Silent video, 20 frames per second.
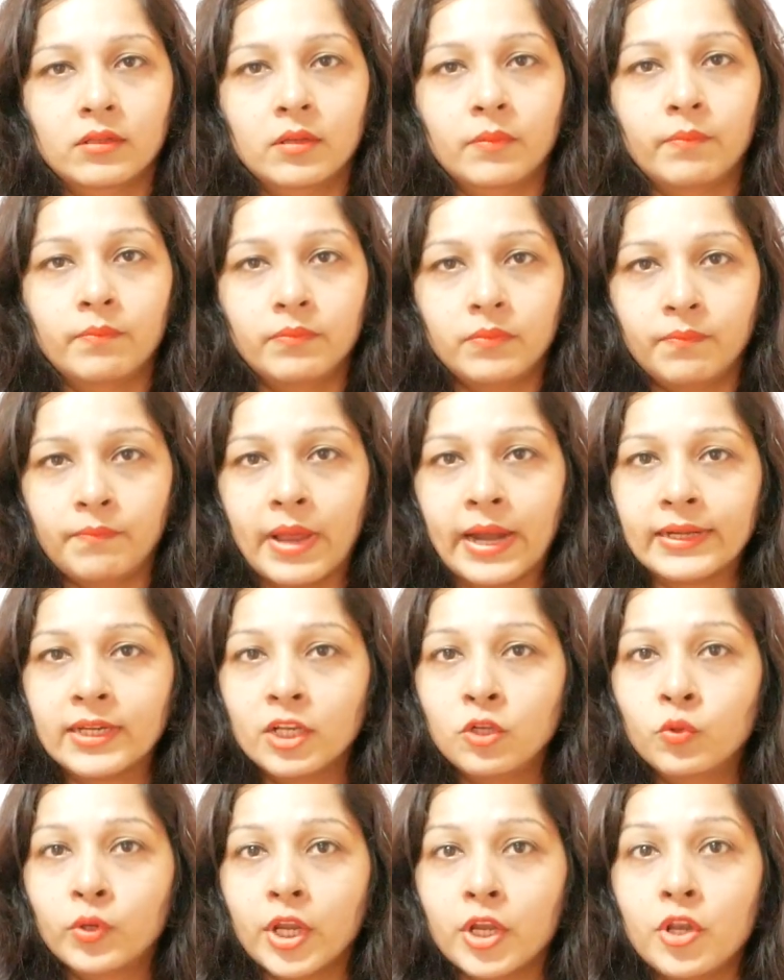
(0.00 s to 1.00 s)
The
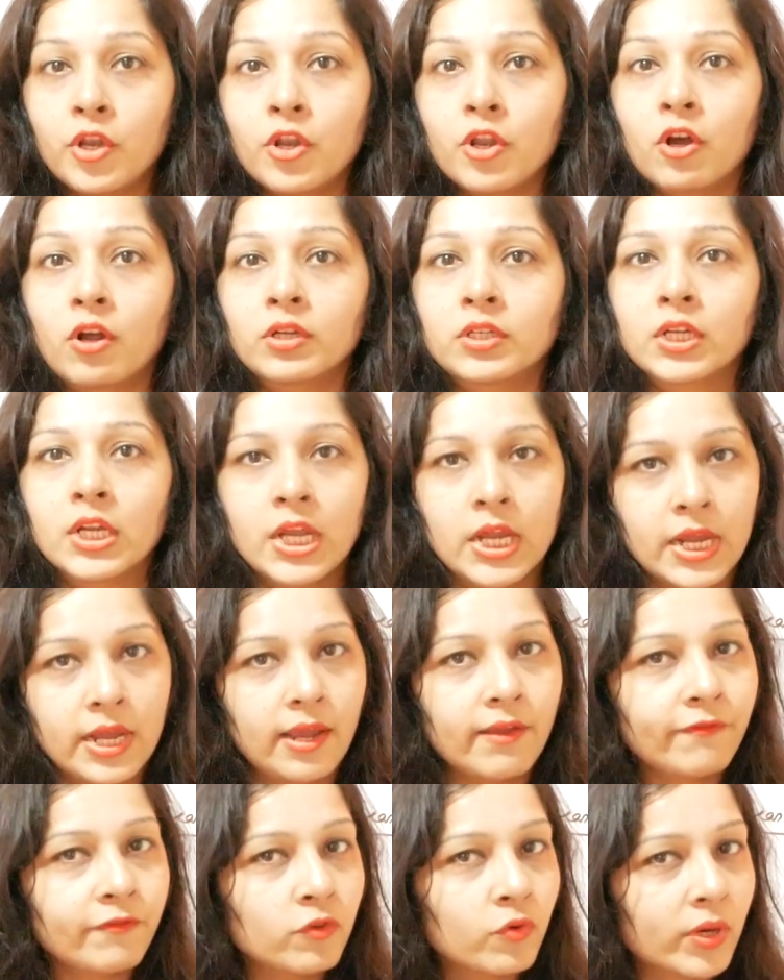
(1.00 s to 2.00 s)
metal you cannot,
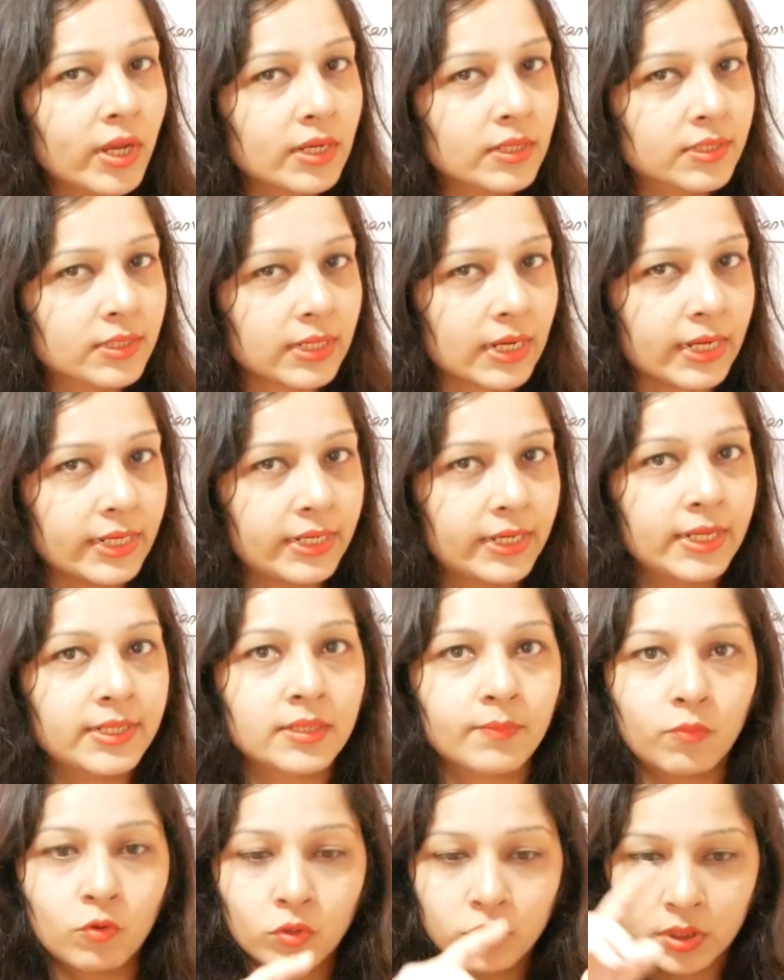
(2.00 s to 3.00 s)
if you can slightly,
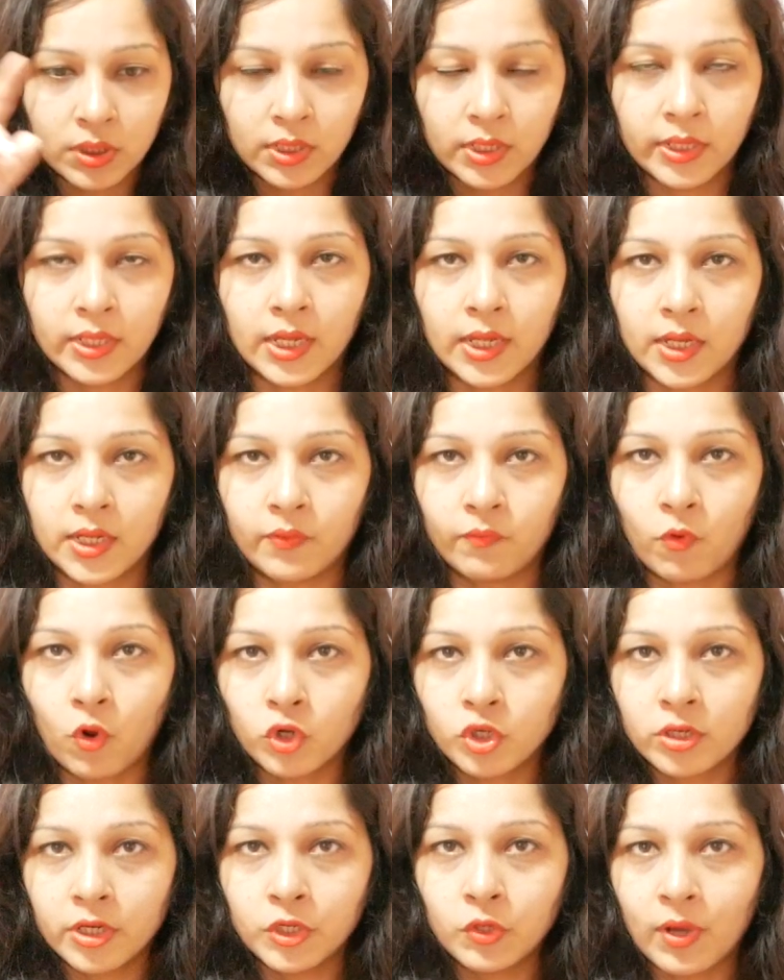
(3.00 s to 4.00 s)
suppose the
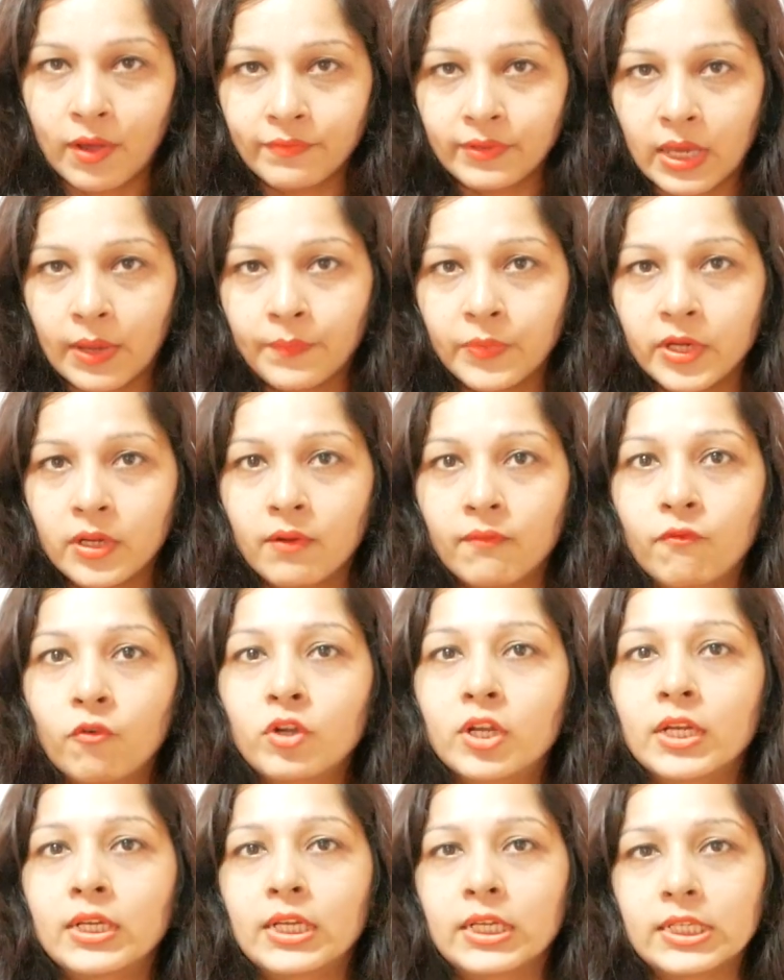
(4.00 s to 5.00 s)
water you have kept in a
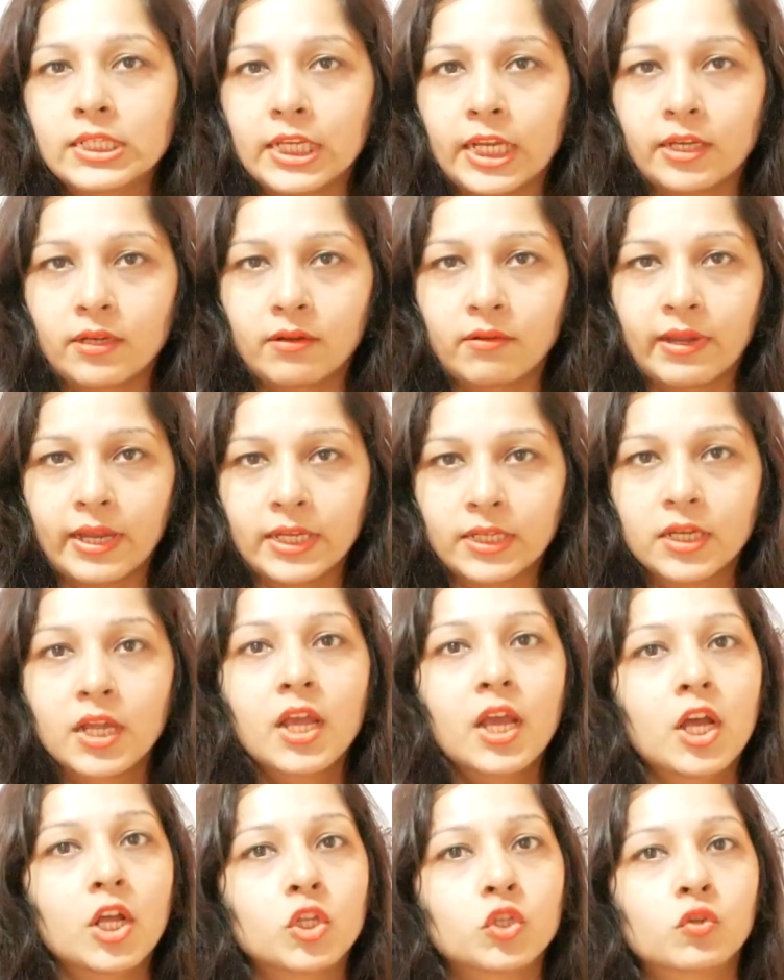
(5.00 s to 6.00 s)
wooden container, right?
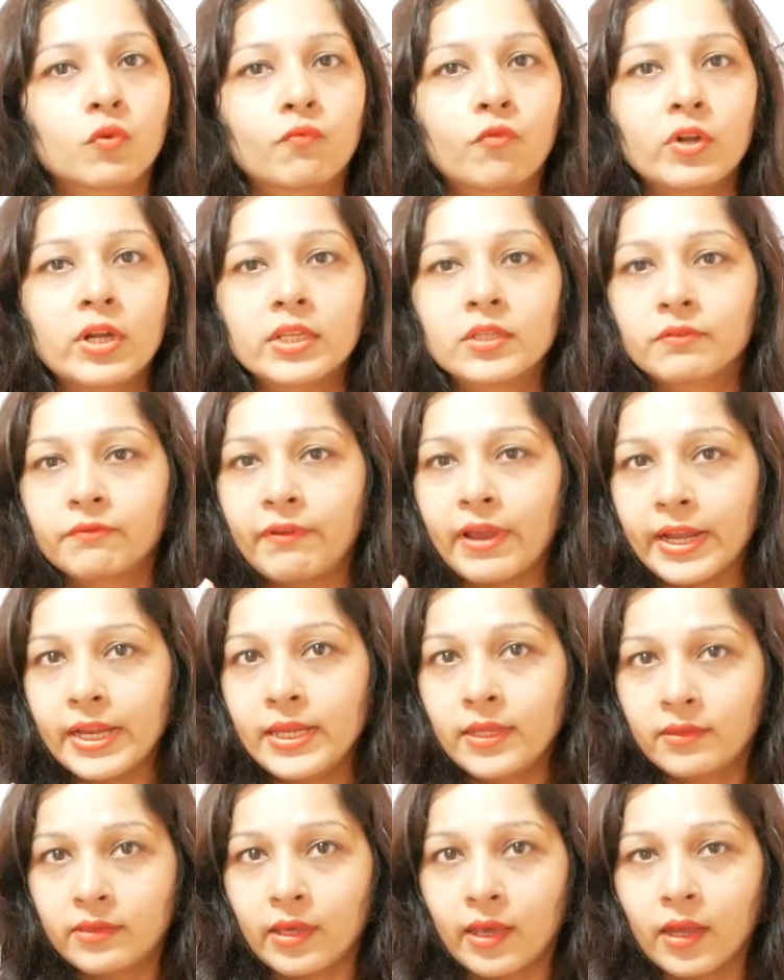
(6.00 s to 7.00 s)
So wood is
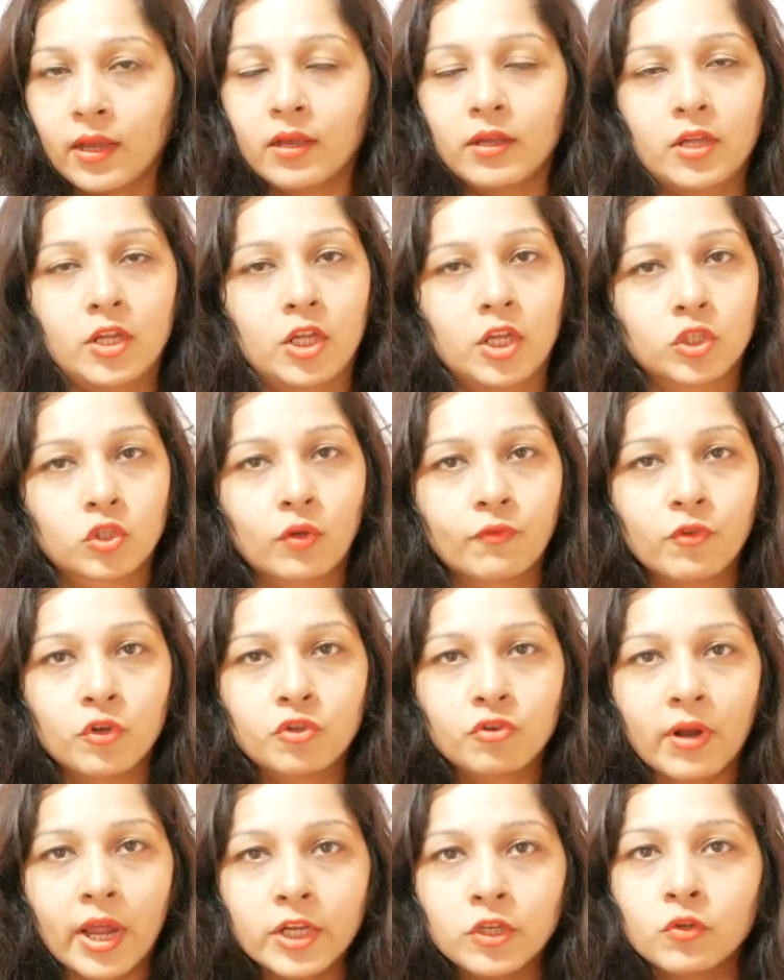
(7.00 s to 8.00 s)
very thick. So if you
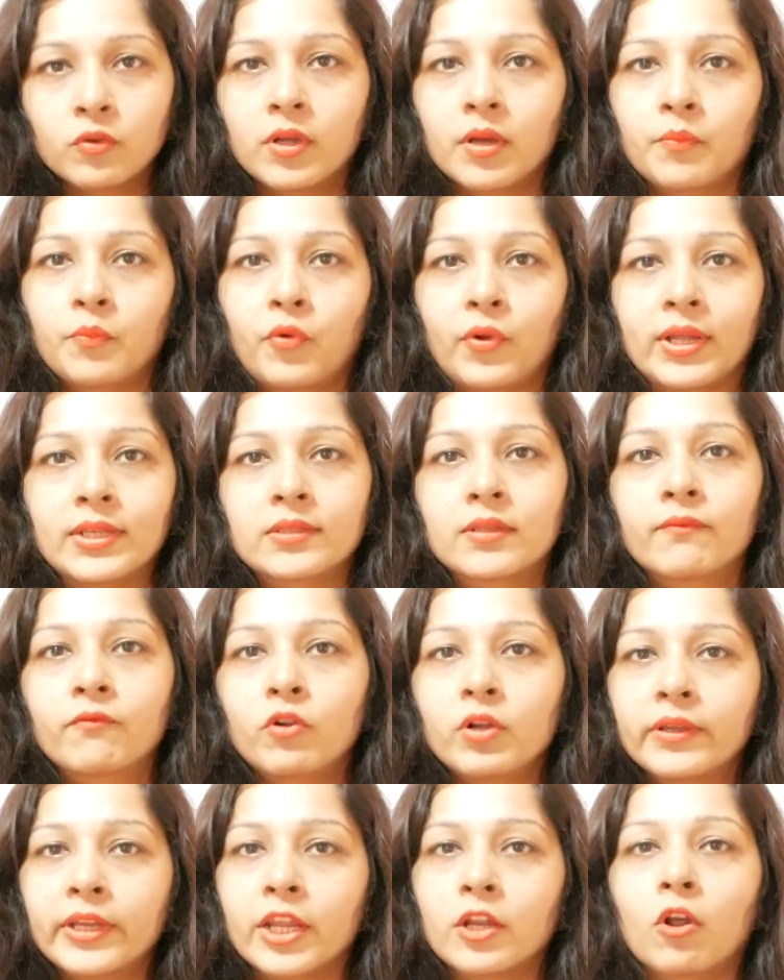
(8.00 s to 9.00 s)
try to compress, the
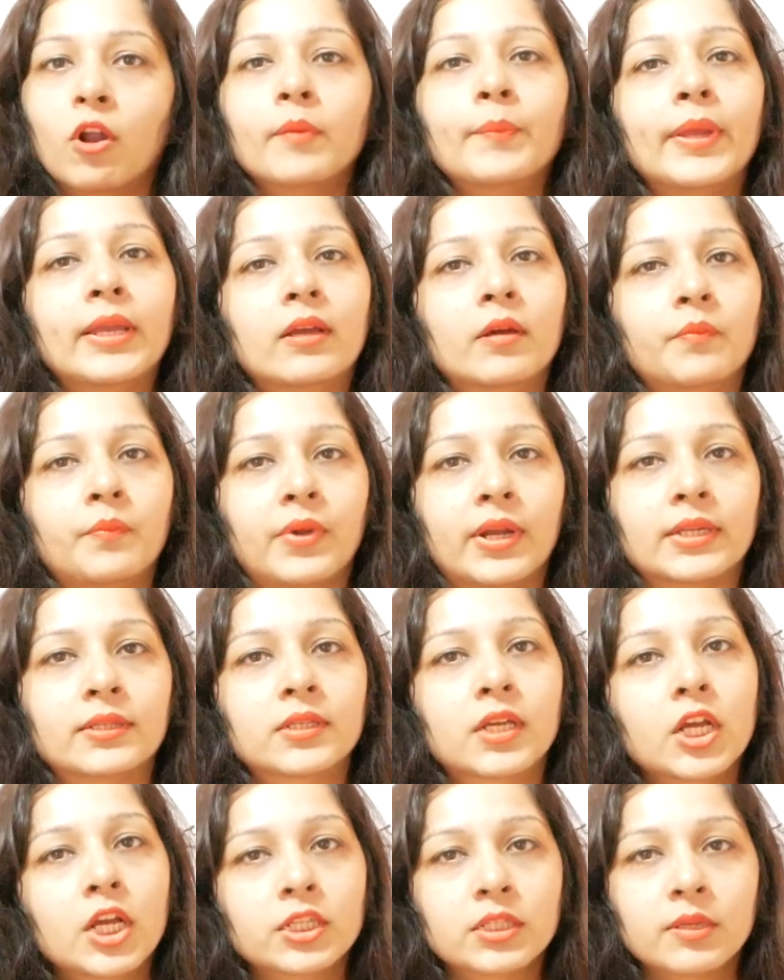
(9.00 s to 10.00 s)
wood cannot be compressed.